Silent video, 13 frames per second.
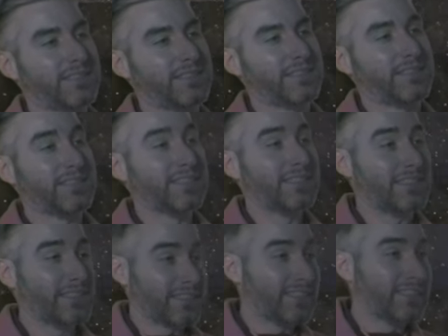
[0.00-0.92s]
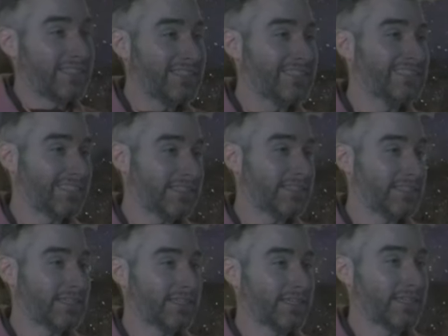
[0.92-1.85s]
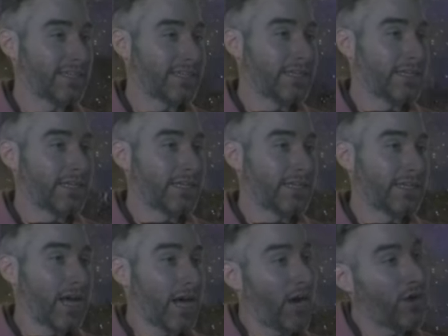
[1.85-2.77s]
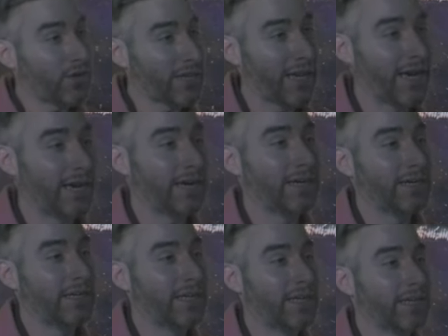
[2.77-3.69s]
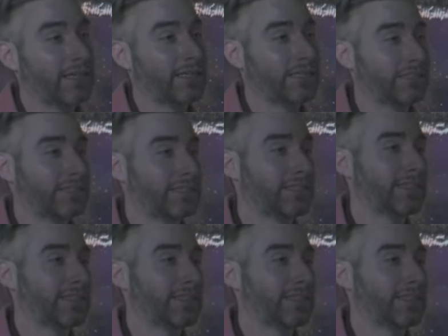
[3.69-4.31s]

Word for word: I feel like I've seen you before, like on on uh, on the news. Oh yeah. Like there was like a, a